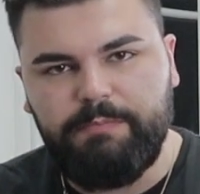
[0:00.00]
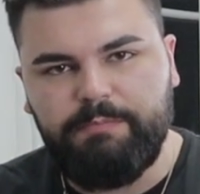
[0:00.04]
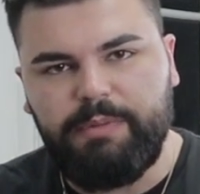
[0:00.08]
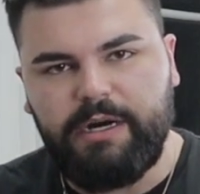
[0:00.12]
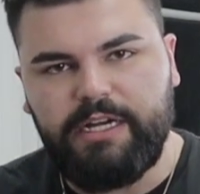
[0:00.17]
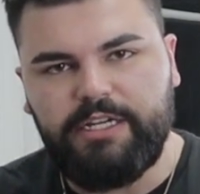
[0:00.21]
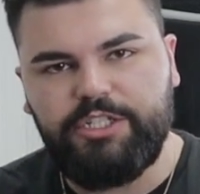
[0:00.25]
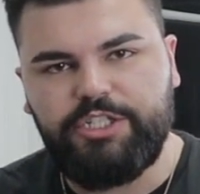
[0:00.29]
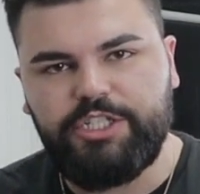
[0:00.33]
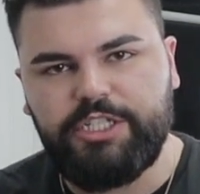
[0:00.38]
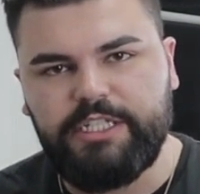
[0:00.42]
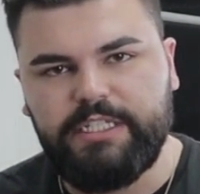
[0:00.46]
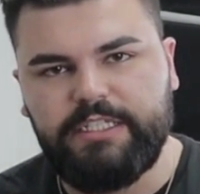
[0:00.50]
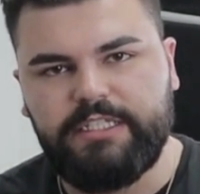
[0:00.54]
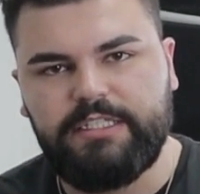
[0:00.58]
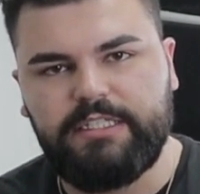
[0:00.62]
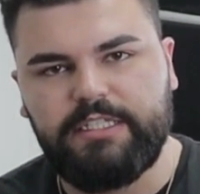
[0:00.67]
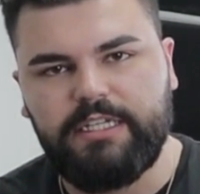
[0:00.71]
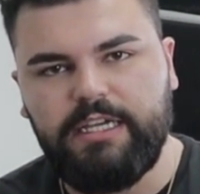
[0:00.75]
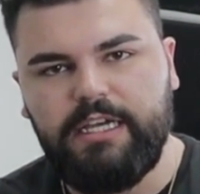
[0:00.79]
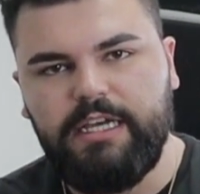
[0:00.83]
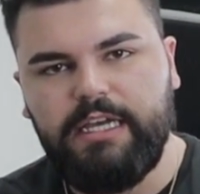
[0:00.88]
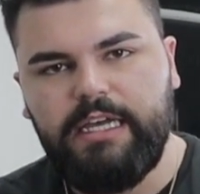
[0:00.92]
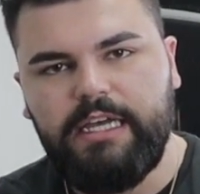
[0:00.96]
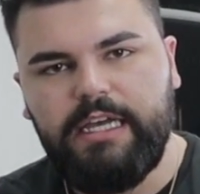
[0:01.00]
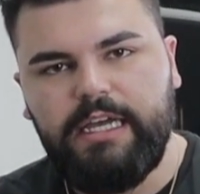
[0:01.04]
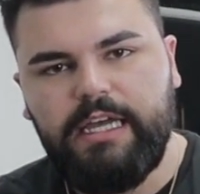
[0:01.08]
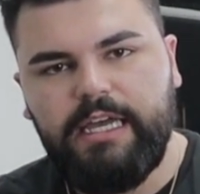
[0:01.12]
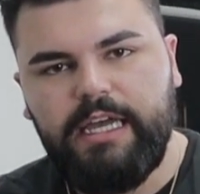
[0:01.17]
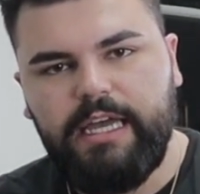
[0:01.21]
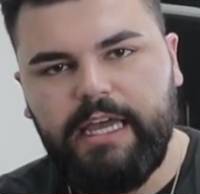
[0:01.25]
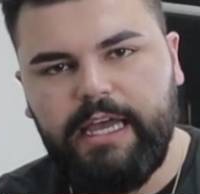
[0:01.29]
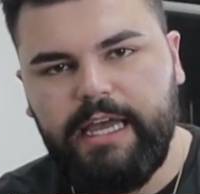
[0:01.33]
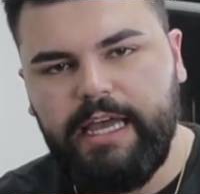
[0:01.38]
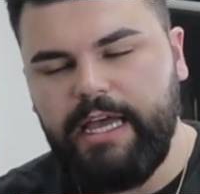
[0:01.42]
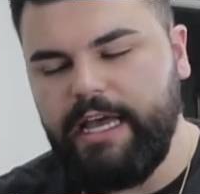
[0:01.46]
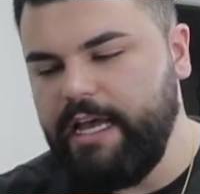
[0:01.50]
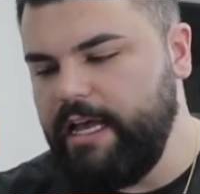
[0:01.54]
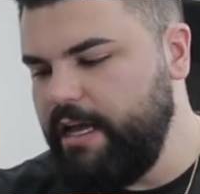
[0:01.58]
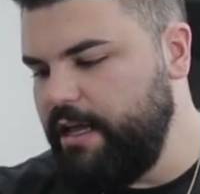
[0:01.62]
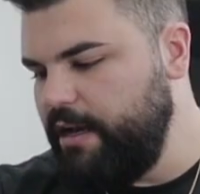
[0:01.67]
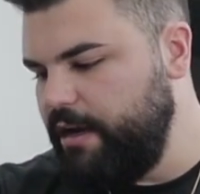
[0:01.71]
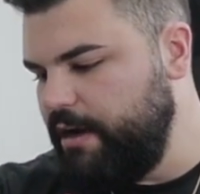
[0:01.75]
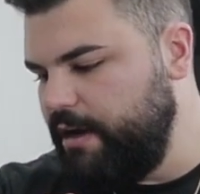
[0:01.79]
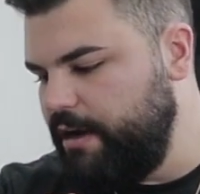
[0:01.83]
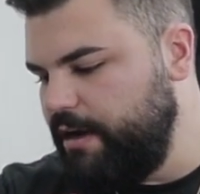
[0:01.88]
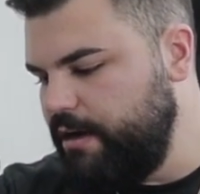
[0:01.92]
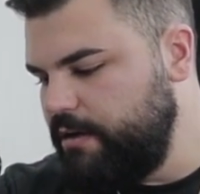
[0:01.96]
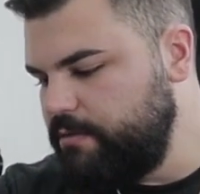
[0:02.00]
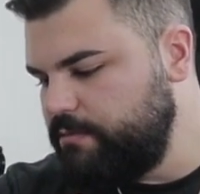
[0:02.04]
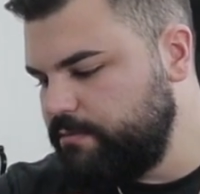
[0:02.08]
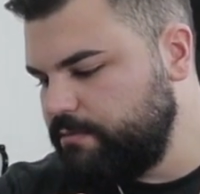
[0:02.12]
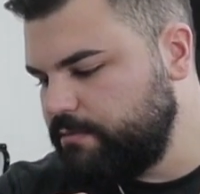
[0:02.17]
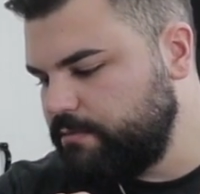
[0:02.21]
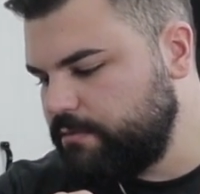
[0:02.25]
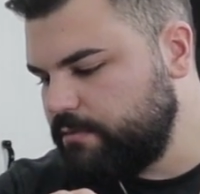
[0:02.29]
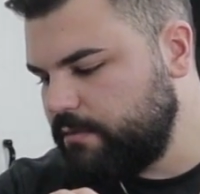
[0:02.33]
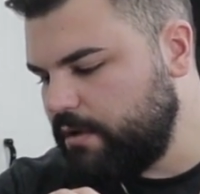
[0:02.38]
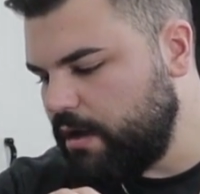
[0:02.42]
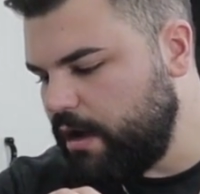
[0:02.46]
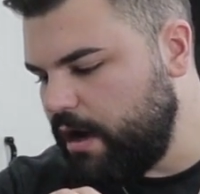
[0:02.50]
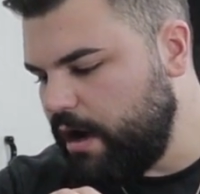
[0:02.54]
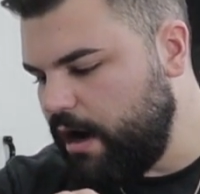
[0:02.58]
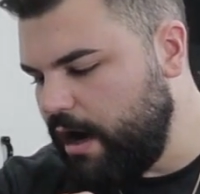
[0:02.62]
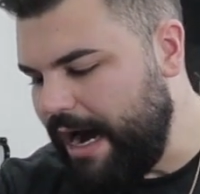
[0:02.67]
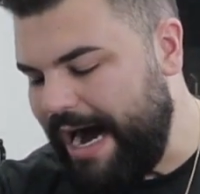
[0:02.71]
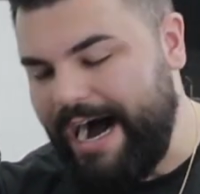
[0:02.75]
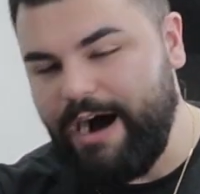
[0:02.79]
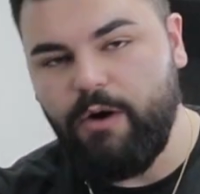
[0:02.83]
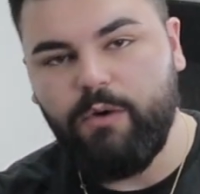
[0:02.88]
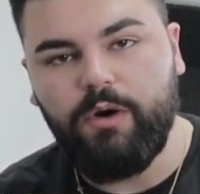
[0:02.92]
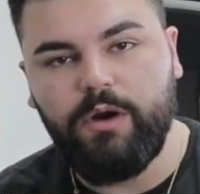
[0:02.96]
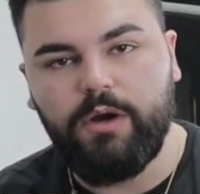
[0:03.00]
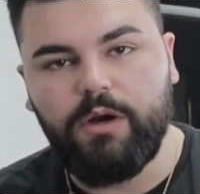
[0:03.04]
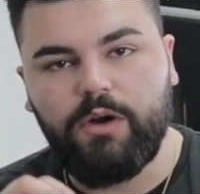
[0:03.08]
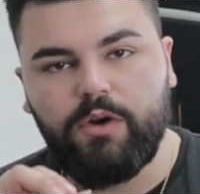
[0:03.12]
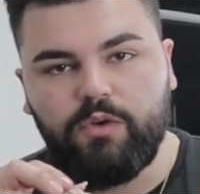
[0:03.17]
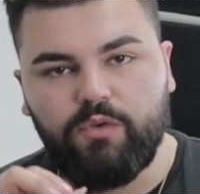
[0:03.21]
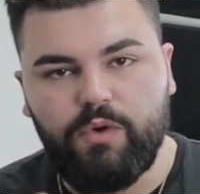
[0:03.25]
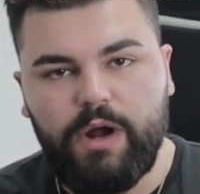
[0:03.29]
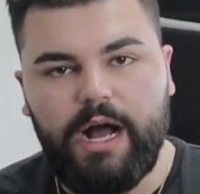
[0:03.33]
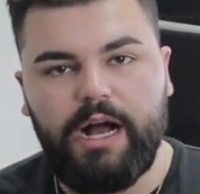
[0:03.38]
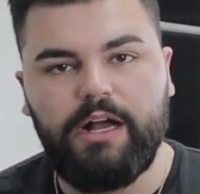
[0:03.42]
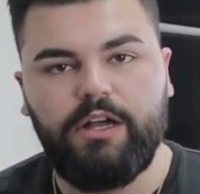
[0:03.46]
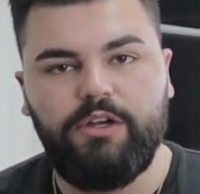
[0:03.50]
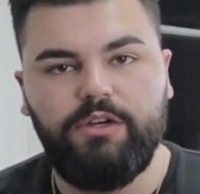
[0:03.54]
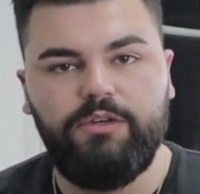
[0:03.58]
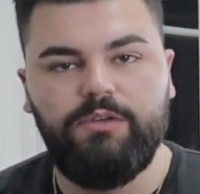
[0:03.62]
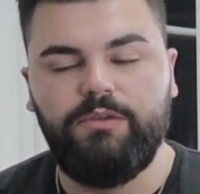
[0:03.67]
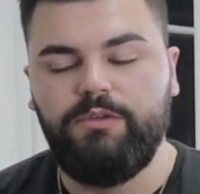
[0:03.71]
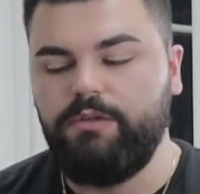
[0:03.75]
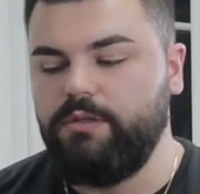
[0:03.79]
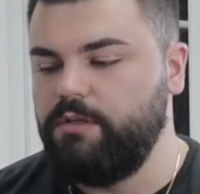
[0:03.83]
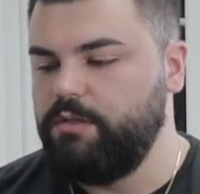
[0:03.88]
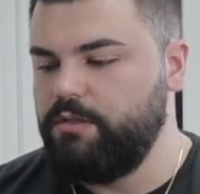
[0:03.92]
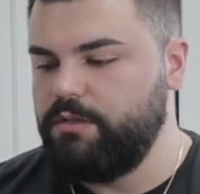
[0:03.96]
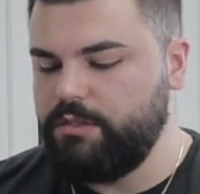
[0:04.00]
bunches in our ragu.